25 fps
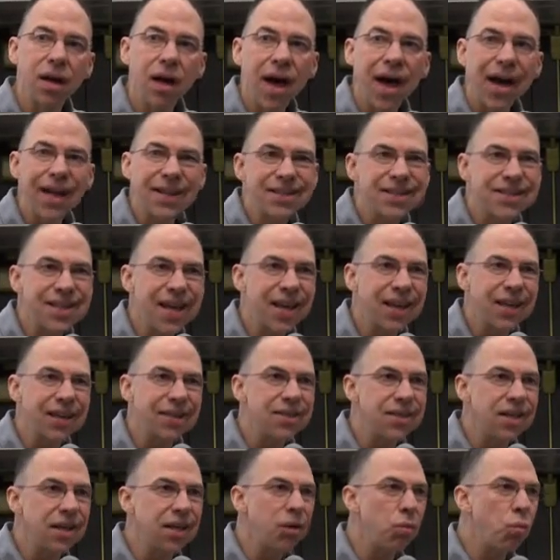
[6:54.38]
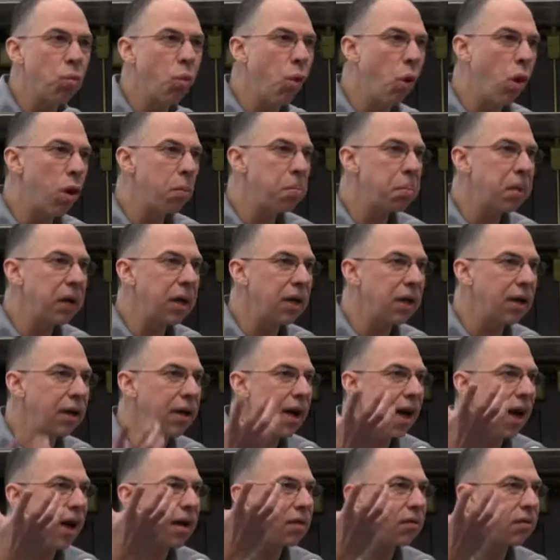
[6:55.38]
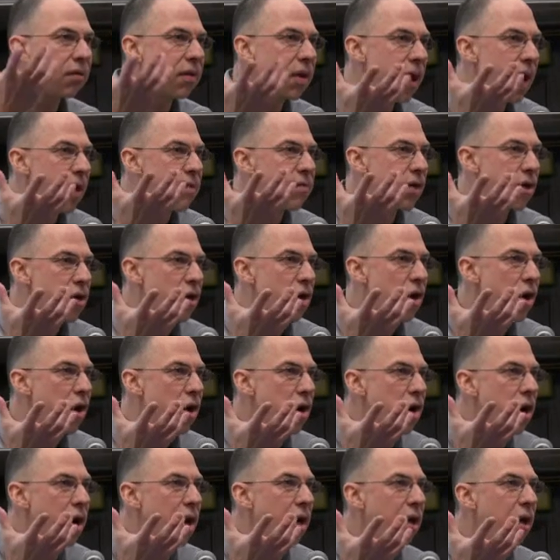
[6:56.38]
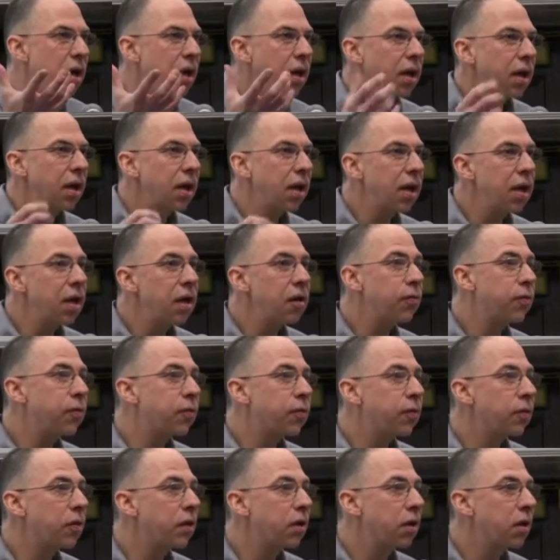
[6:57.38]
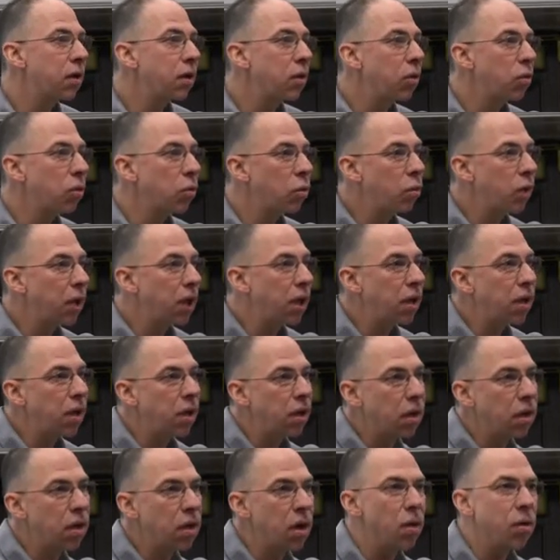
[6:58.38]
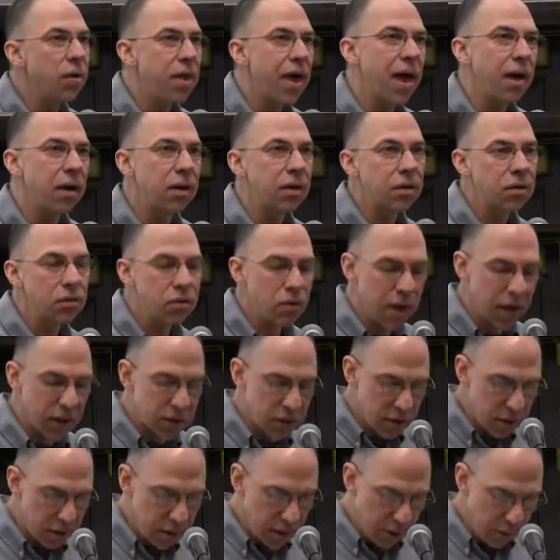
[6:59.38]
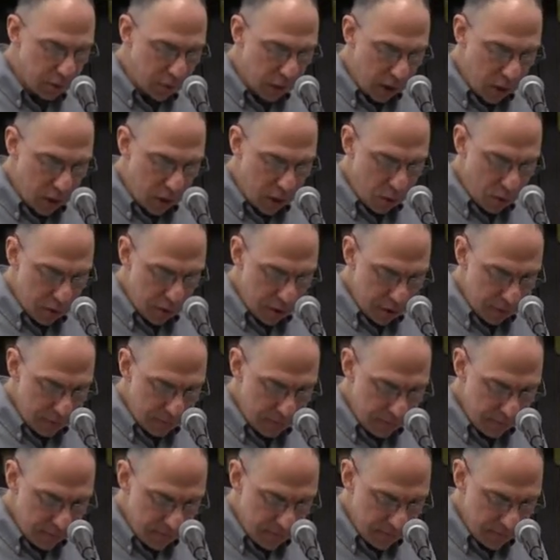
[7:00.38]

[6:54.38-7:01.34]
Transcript: identity warping kind of governor if we go that direction, if we go with it.